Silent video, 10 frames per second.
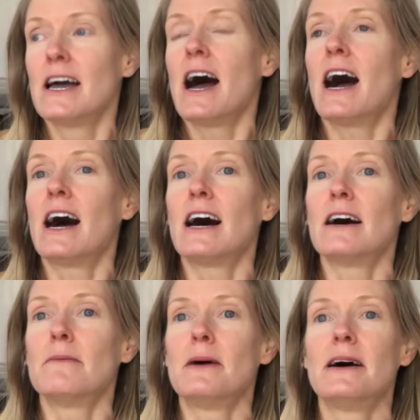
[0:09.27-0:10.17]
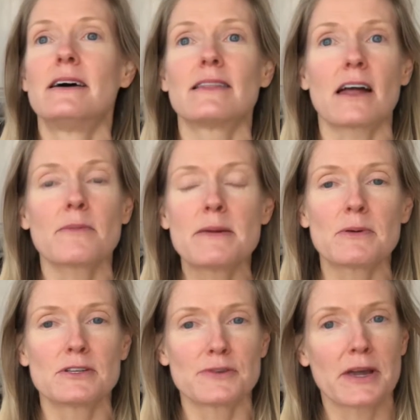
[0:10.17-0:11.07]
A lot of people are doing